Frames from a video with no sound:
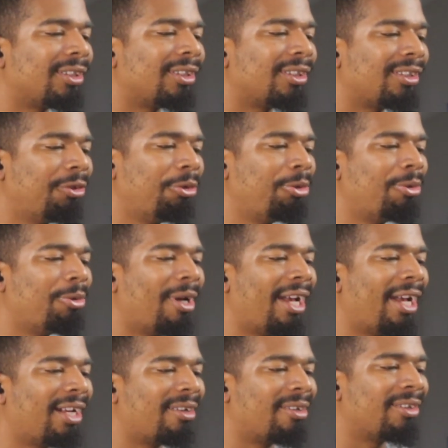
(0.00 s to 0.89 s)
You you
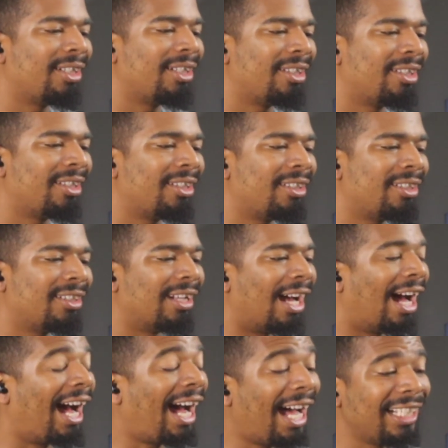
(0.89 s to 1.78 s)
have,
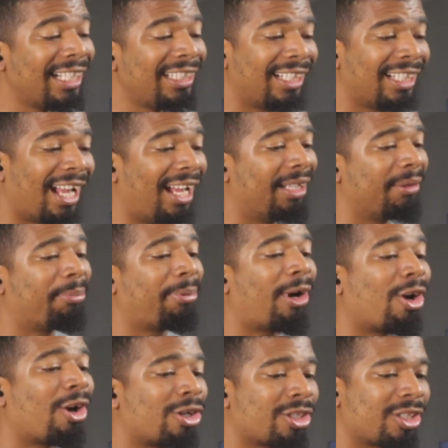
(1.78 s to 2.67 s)
I I
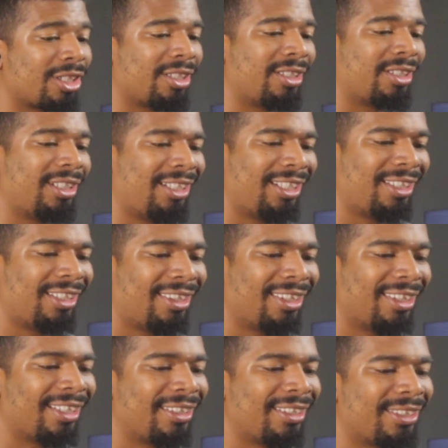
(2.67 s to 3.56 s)
personally
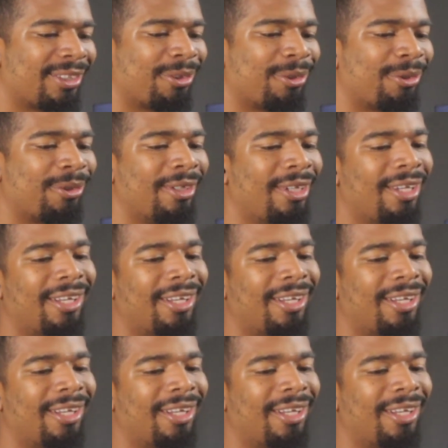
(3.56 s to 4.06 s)
think so.